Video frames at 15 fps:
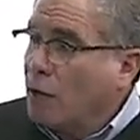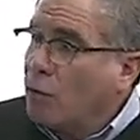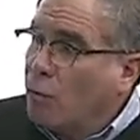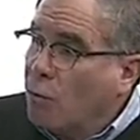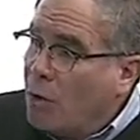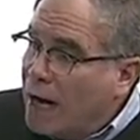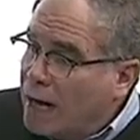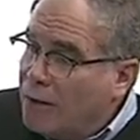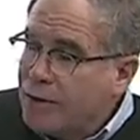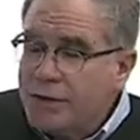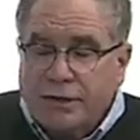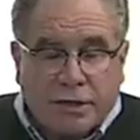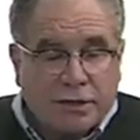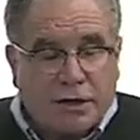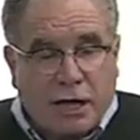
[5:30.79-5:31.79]
Where
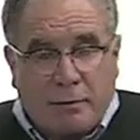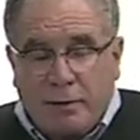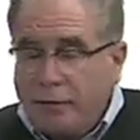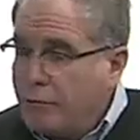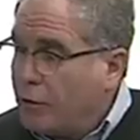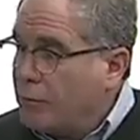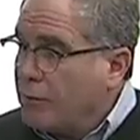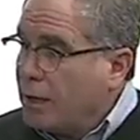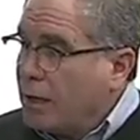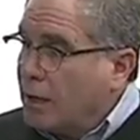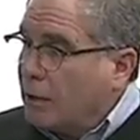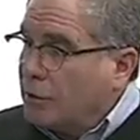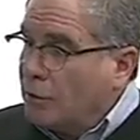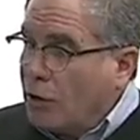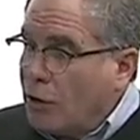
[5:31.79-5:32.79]
is this coming from?
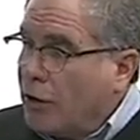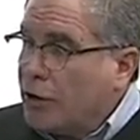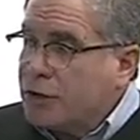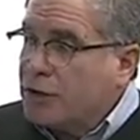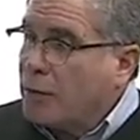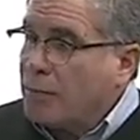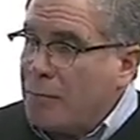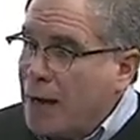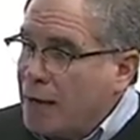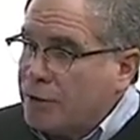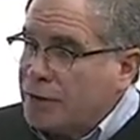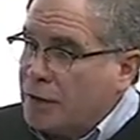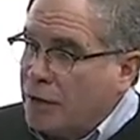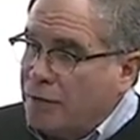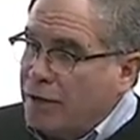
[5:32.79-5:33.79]
Large
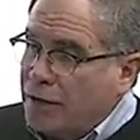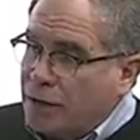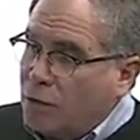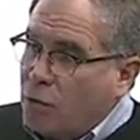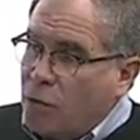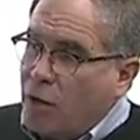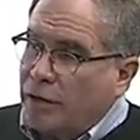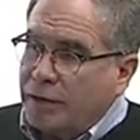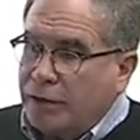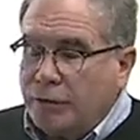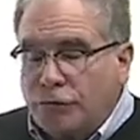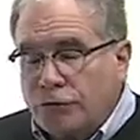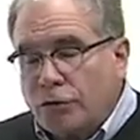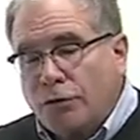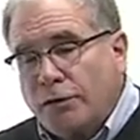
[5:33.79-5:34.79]
amounts of inequality
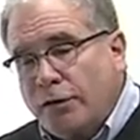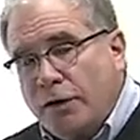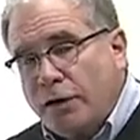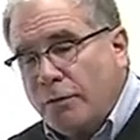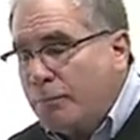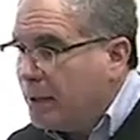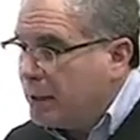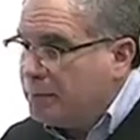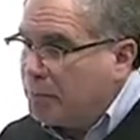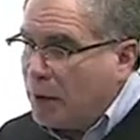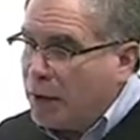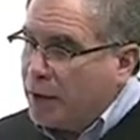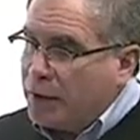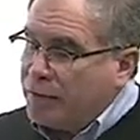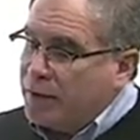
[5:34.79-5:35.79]
certainly are a big
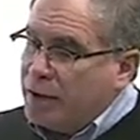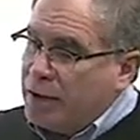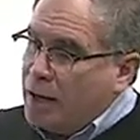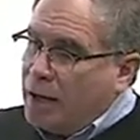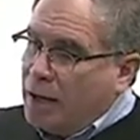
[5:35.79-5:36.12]
part of it.